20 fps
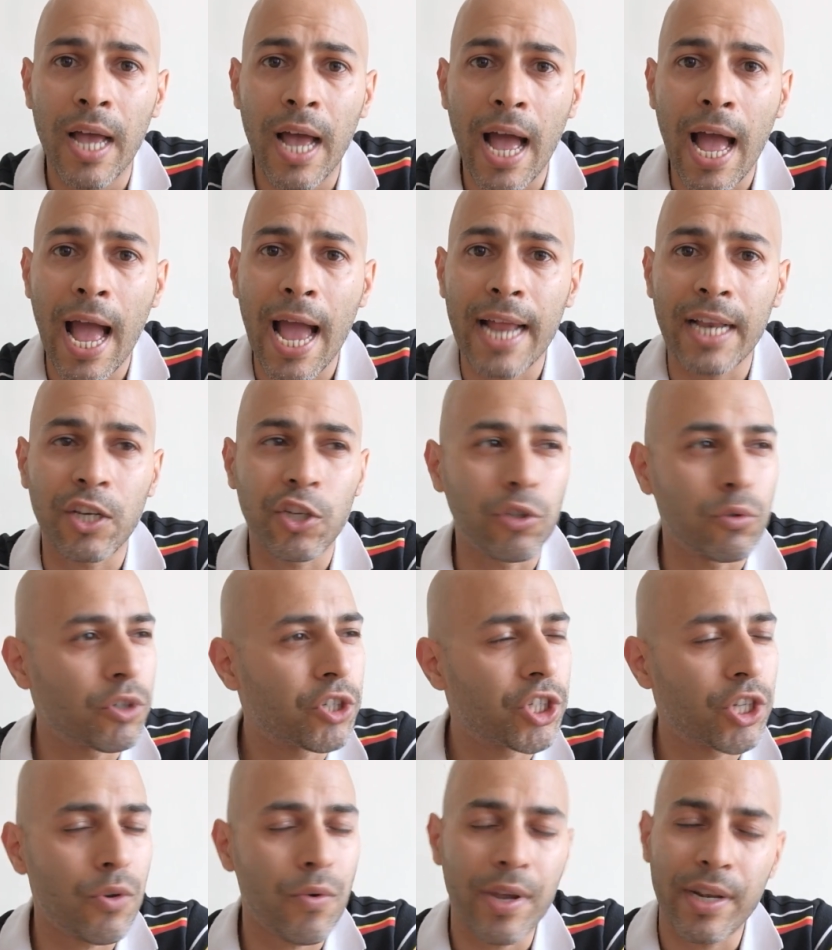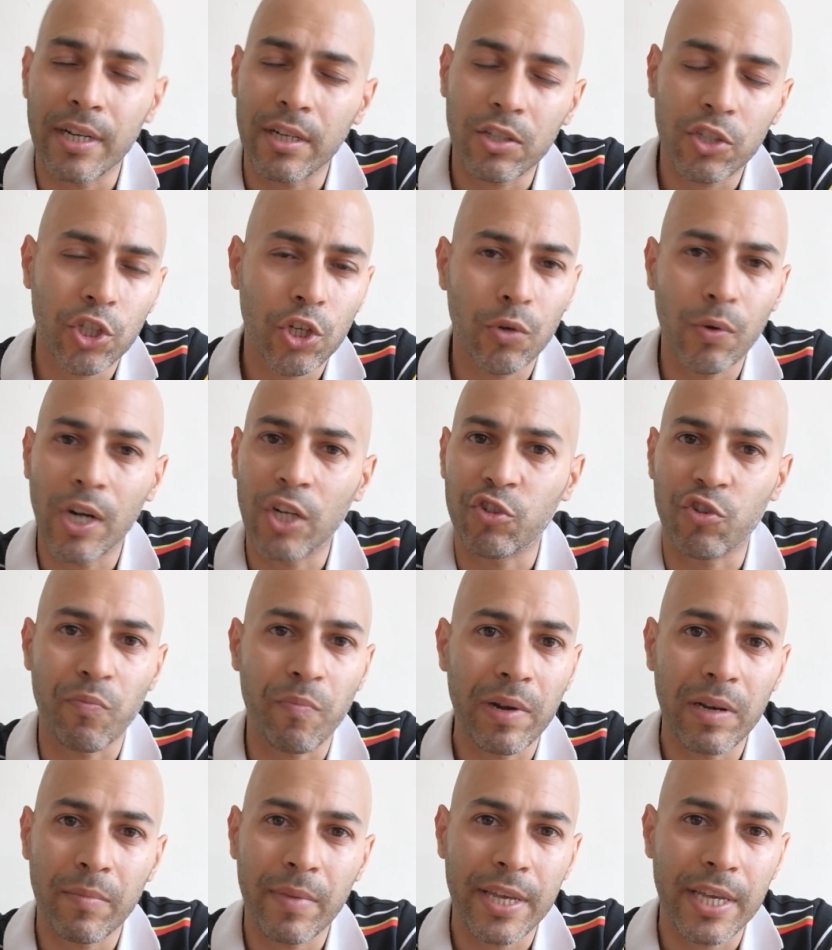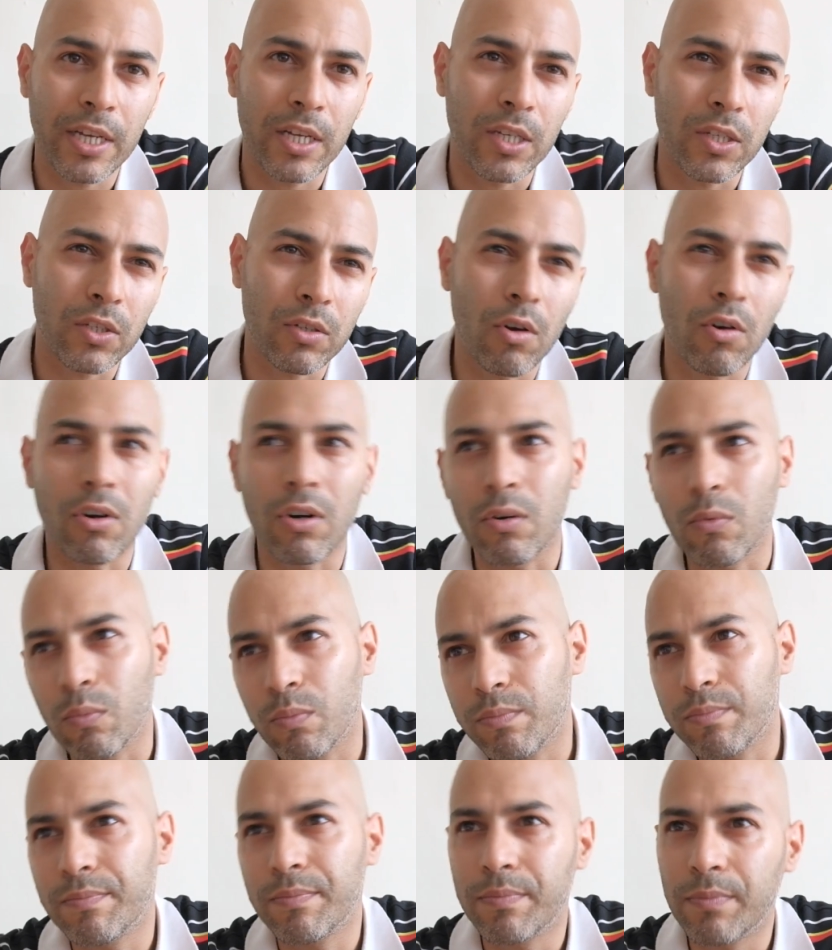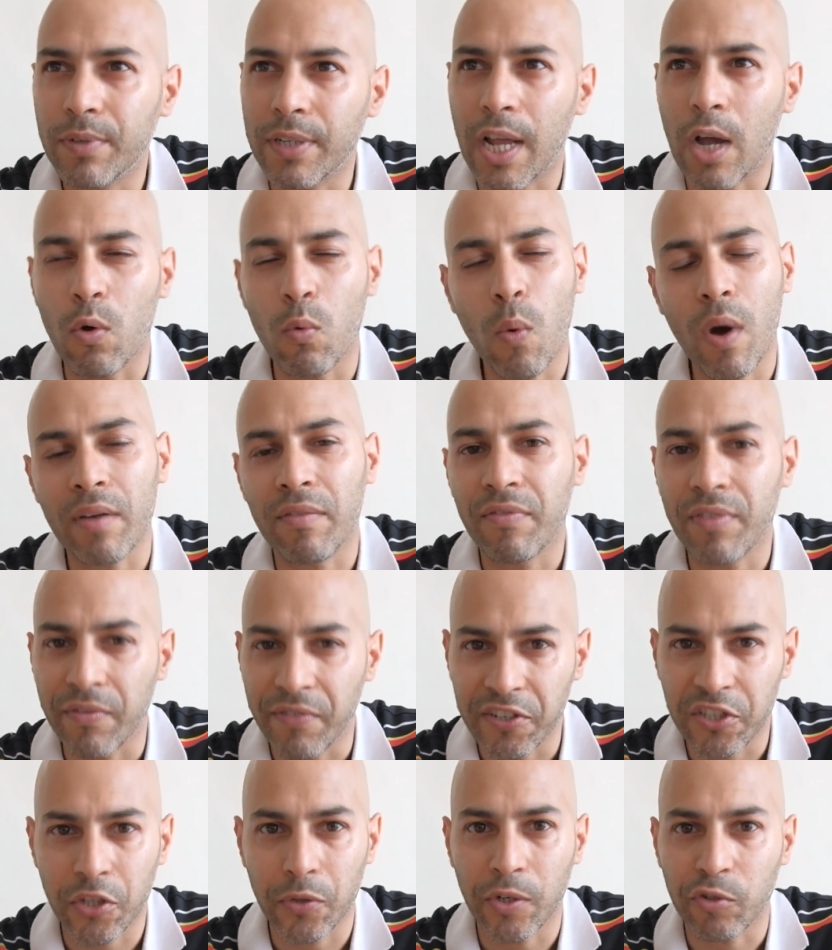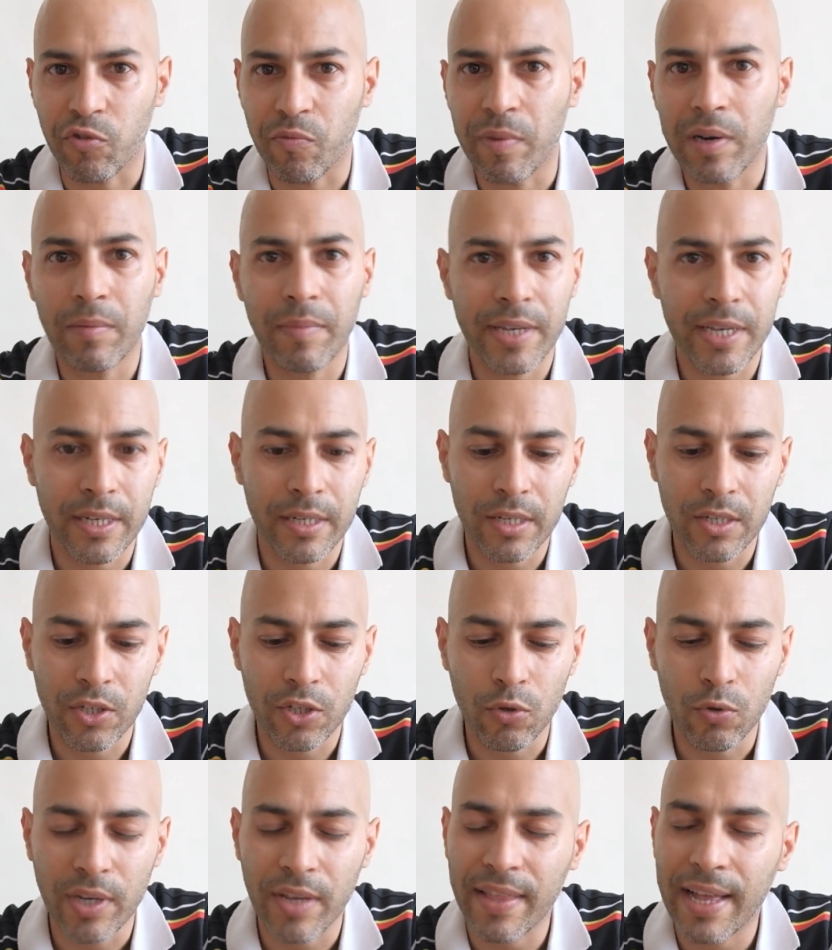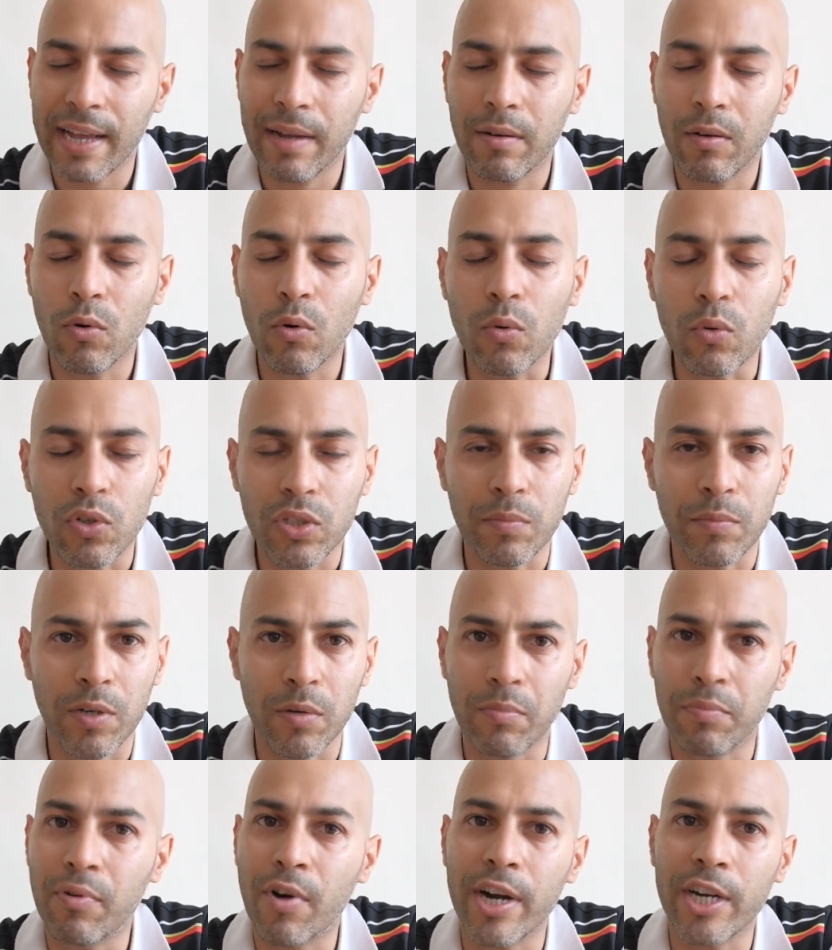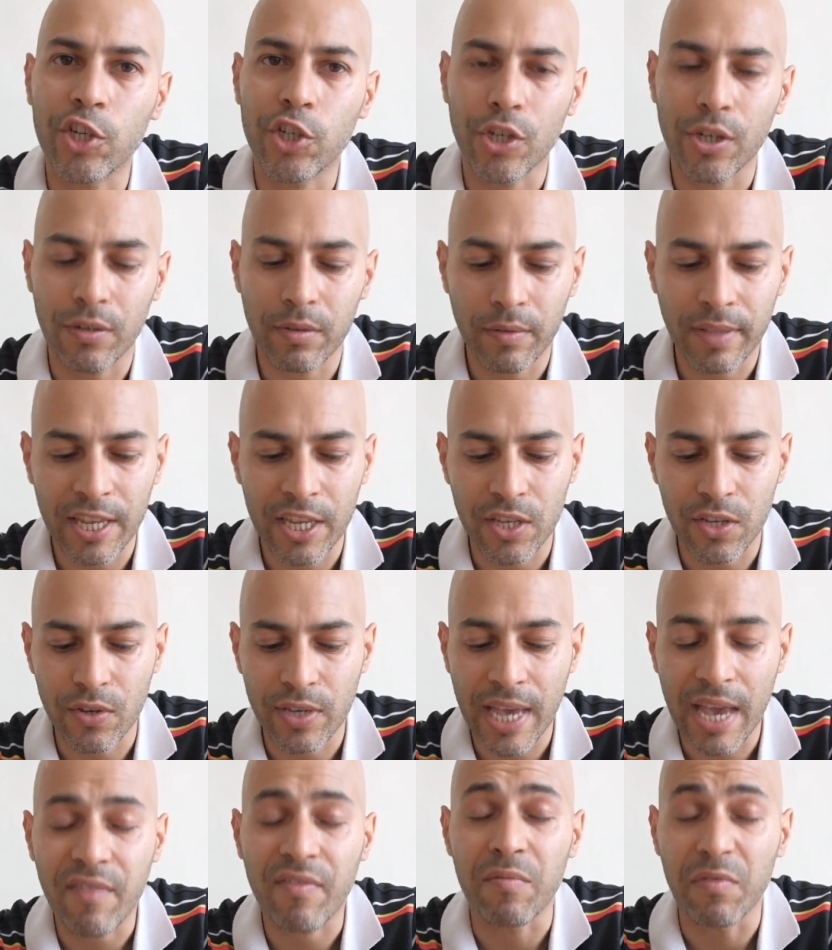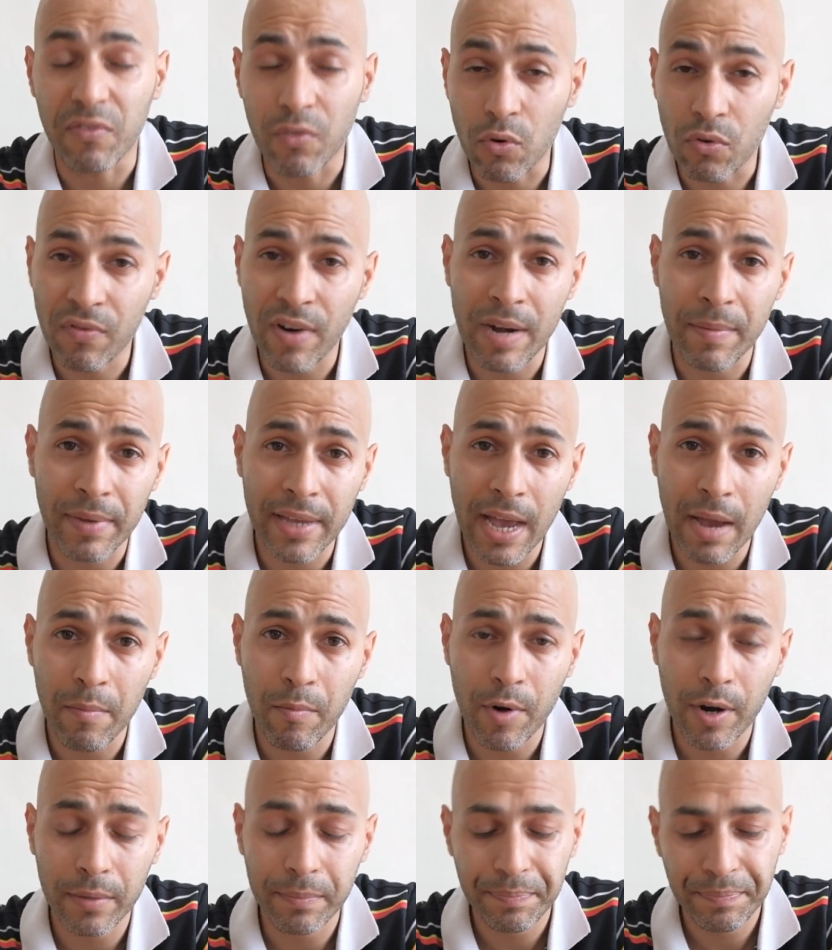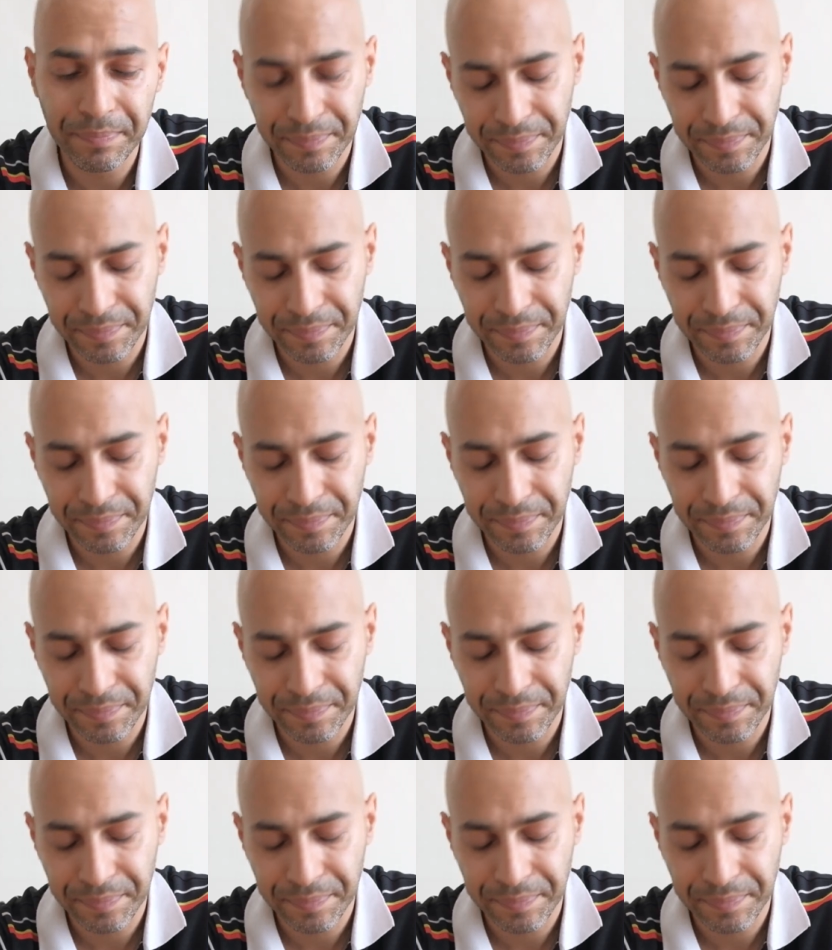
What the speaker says: and you're shooting at 200mm or 150-200mm, you'll get that awesome compression that you get from a full frame camera.